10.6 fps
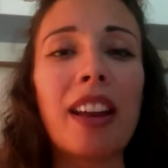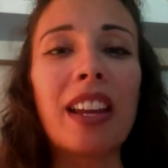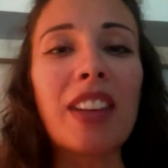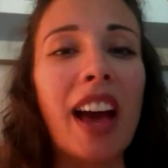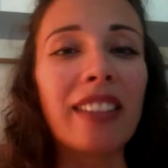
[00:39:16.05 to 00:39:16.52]
I
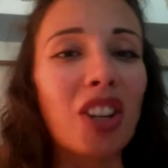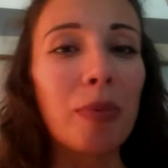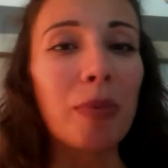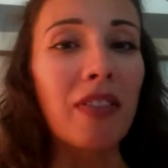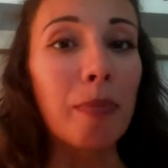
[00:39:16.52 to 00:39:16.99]
even had a
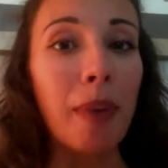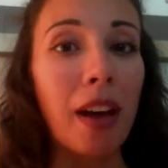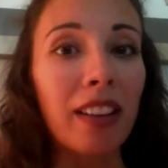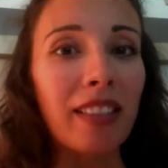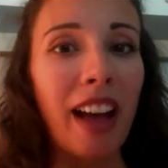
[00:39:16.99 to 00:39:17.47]
little bit of a
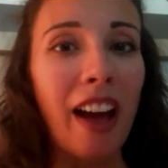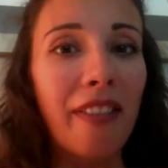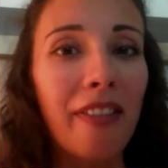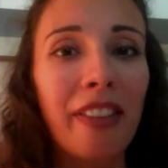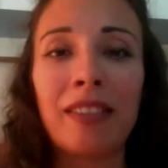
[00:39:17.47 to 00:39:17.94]
belly laugh.